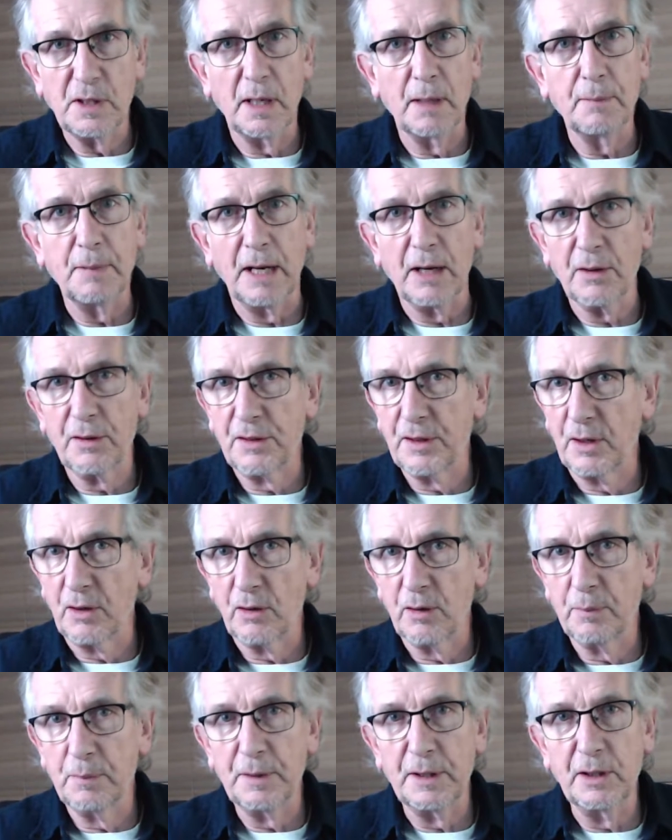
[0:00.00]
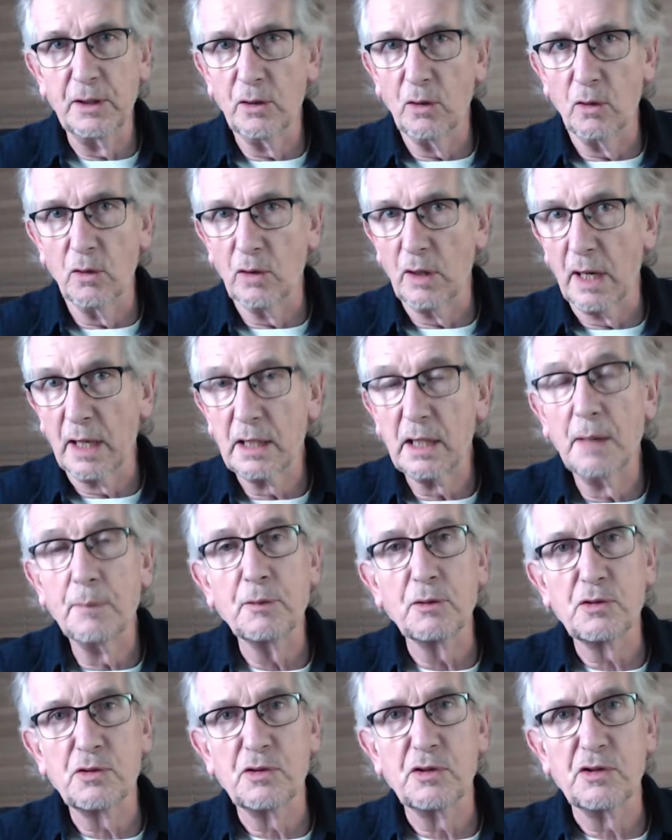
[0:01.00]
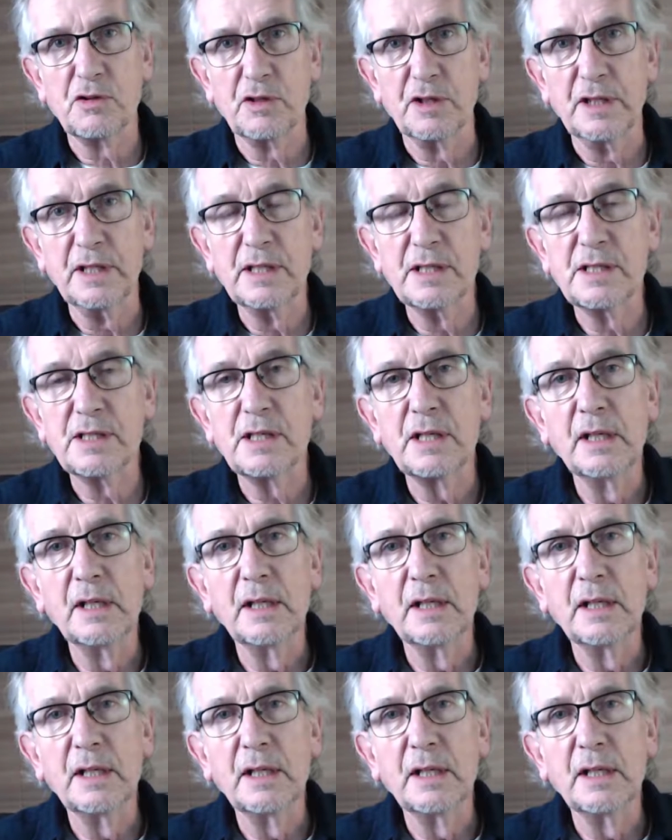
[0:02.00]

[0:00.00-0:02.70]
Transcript: about therapy or our couples retreats